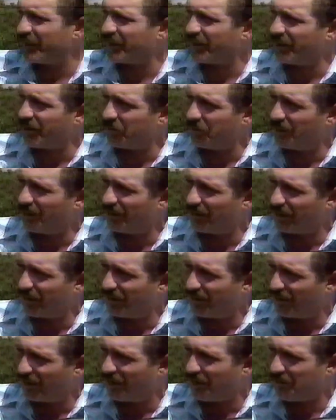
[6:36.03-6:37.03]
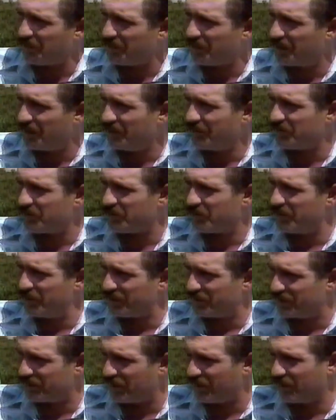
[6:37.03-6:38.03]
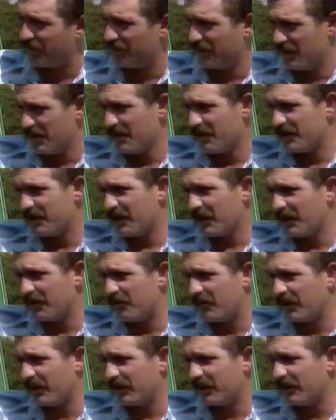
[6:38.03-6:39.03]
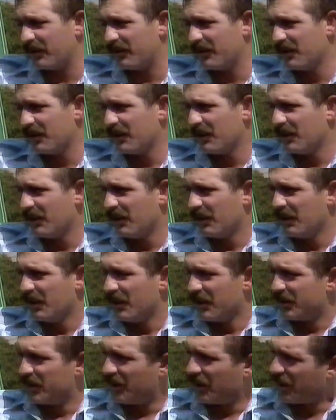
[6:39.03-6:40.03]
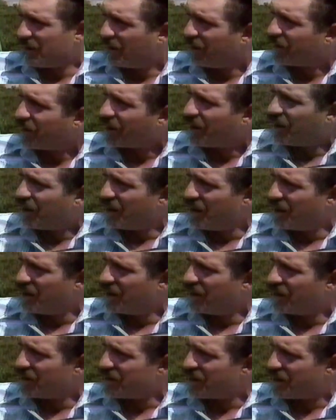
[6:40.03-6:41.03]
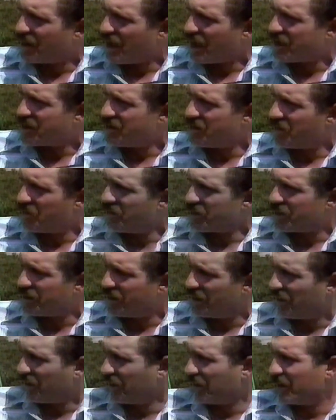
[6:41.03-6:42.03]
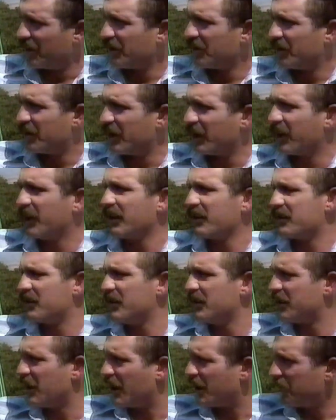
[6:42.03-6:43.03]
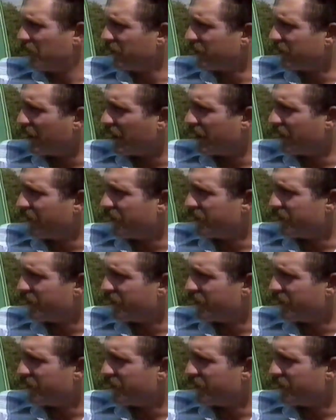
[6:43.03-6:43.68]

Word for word: thought, well, you know, they are endangered species. I was thinking about that. So I called the guy, the taxidermist in L.A., that gets these animals out of a